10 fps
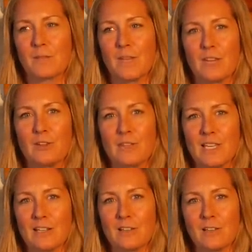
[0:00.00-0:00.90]
year
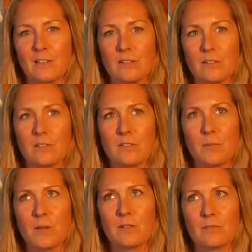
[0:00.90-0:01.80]
later, or
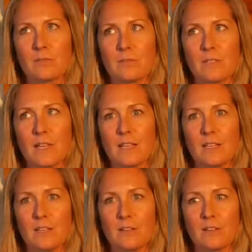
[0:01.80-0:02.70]
about, a
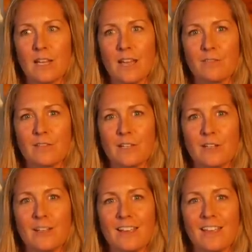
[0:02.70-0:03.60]
year and a half later.